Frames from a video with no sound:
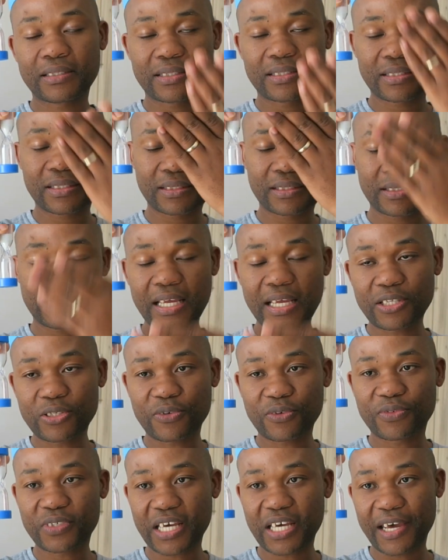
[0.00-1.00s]
sense
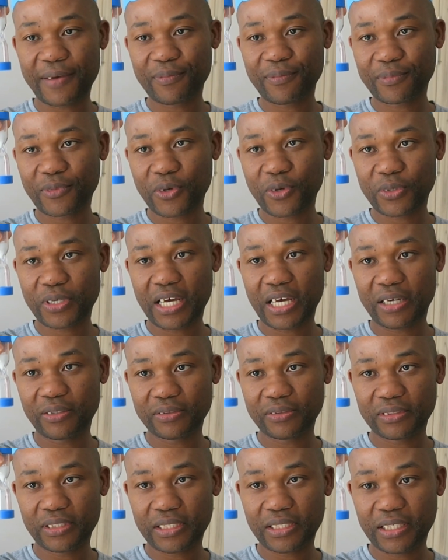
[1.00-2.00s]
of time go
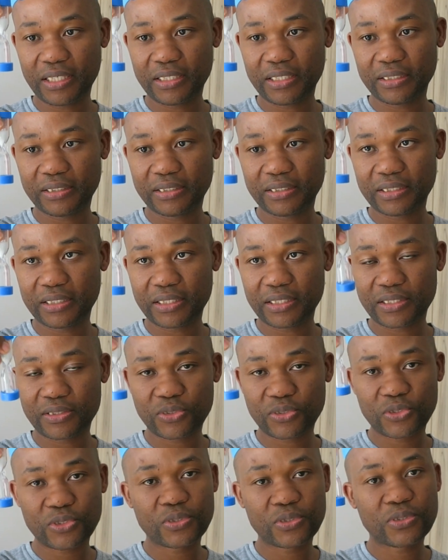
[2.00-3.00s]
down and then it's
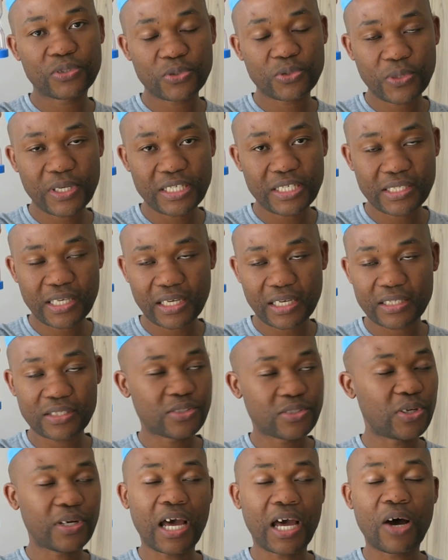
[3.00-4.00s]
20 seconds,
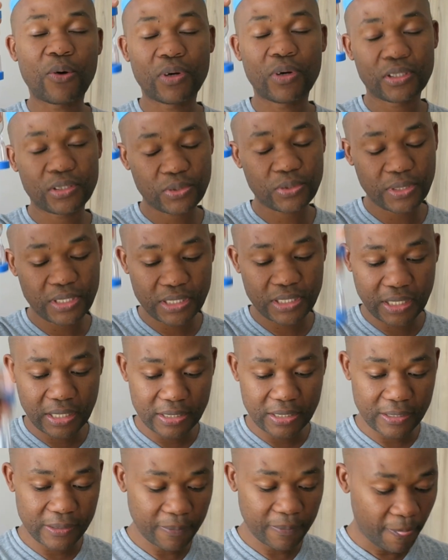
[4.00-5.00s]
not hour, 20
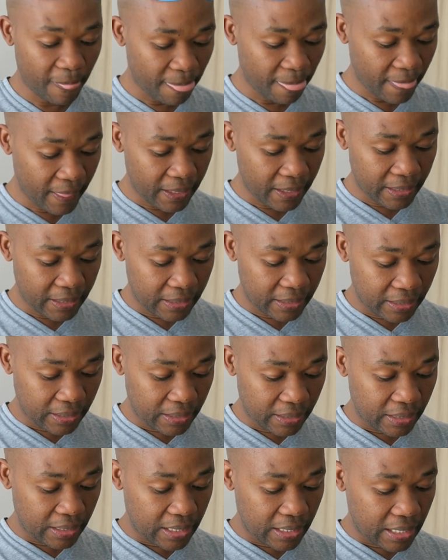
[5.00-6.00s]
seconds.
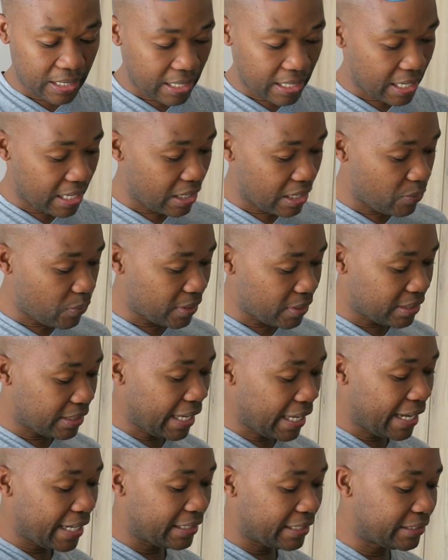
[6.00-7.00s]
And then with
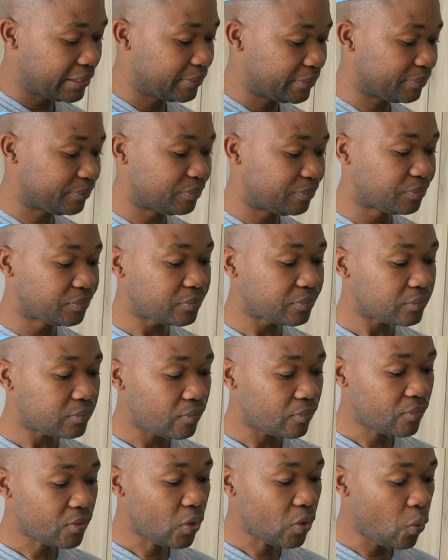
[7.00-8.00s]
that,
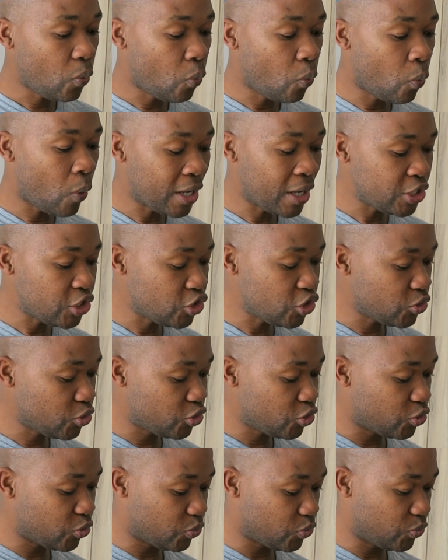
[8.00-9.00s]
what you
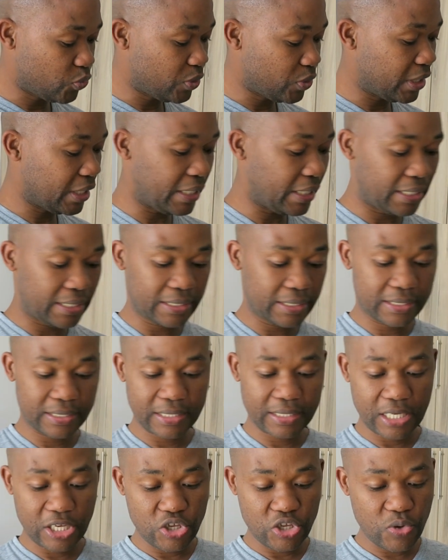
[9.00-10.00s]
do
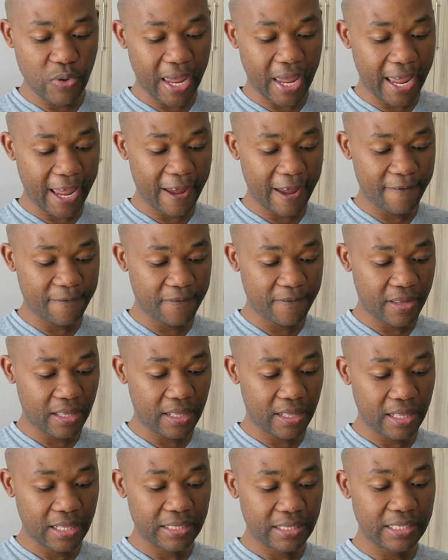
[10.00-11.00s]
is you have
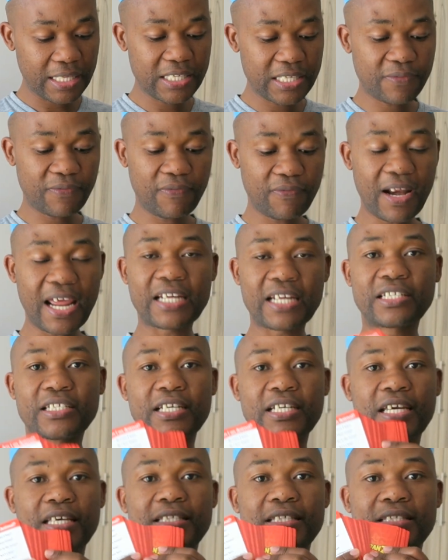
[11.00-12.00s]
this flash
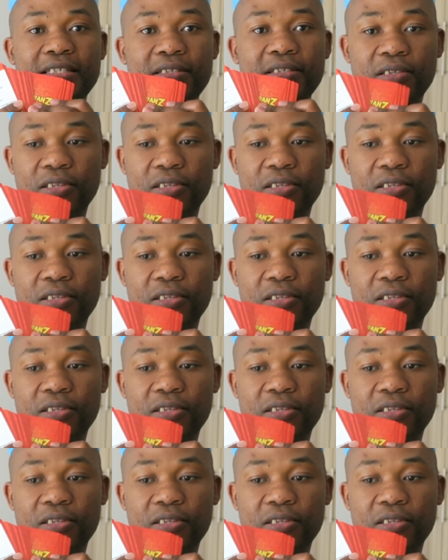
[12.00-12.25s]
cuts.